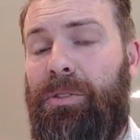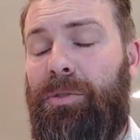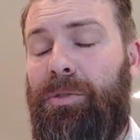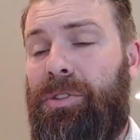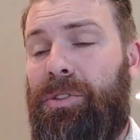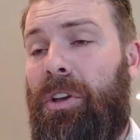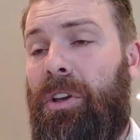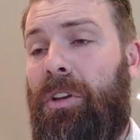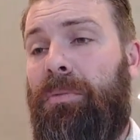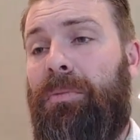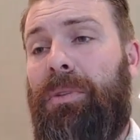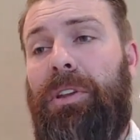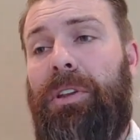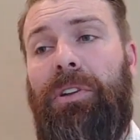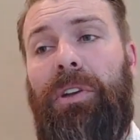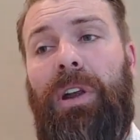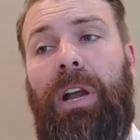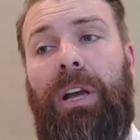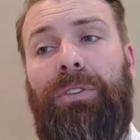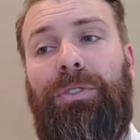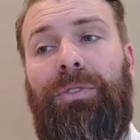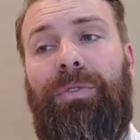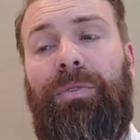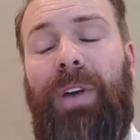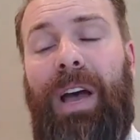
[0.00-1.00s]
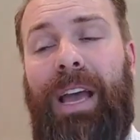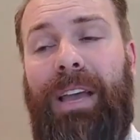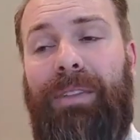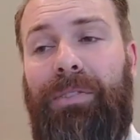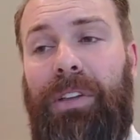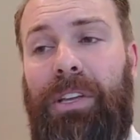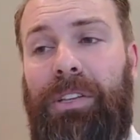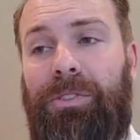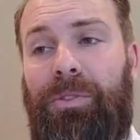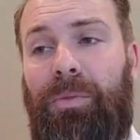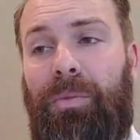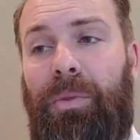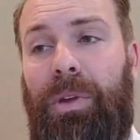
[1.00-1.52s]
who's going to be in your house five
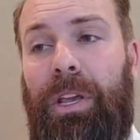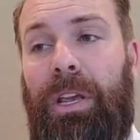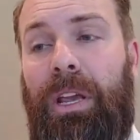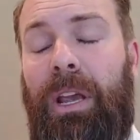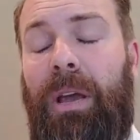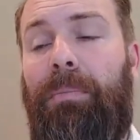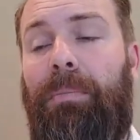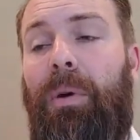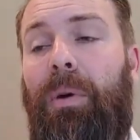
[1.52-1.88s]
days a week,